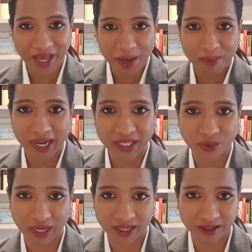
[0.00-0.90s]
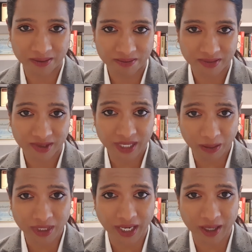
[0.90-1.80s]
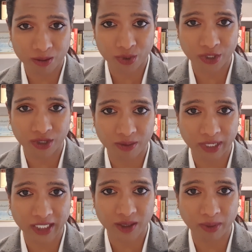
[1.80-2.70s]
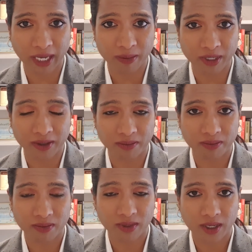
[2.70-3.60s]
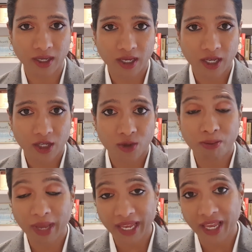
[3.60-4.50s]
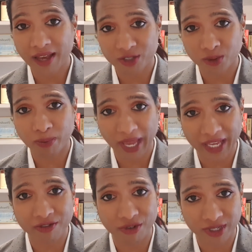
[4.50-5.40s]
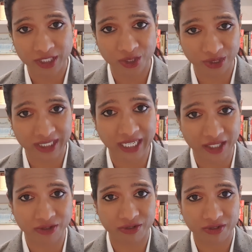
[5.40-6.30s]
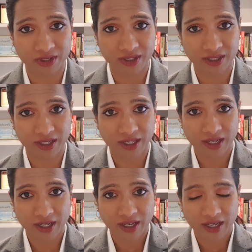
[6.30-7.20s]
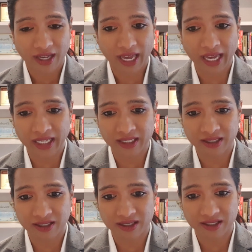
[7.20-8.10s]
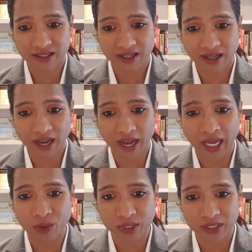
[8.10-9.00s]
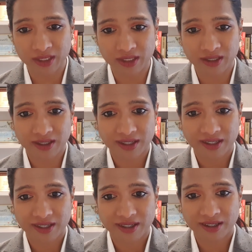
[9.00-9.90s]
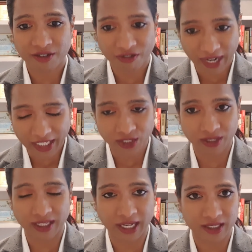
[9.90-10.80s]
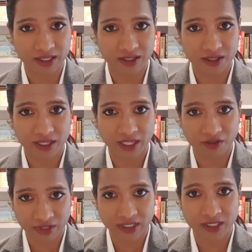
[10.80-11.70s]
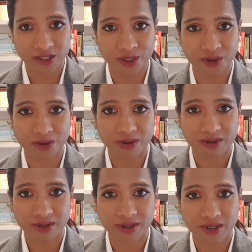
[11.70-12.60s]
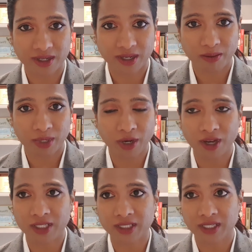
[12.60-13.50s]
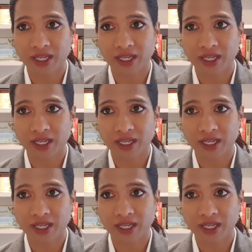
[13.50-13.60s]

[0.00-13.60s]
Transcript: By the way, sometimes when you repeat a paper, you may have to pay for it yourself. And I would reflect on that if this is you, because